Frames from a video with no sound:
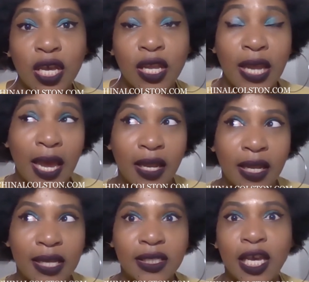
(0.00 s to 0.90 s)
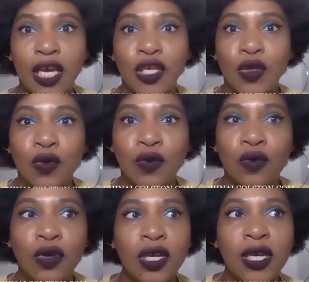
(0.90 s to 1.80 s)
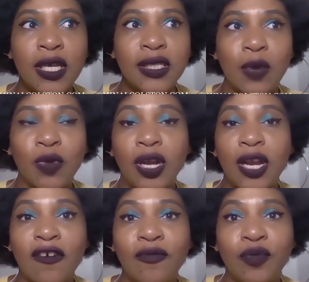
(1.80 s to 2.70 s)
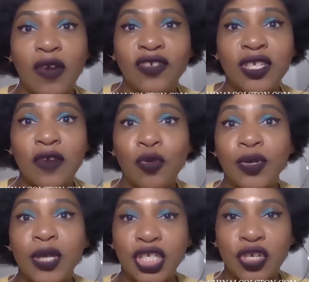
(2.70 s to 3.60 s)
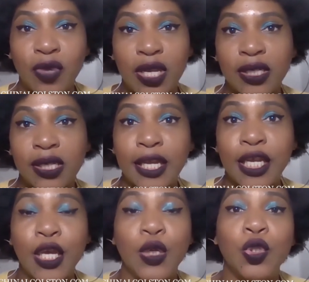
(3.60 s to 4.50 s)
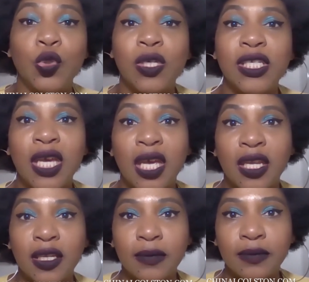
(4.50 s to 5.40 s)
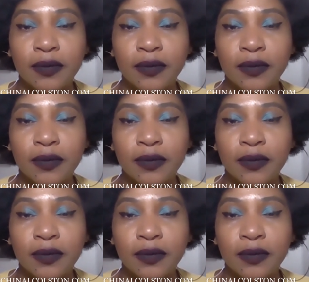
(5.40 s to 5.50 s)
And let's say you say, we're going to have several production meetings I need you to attend,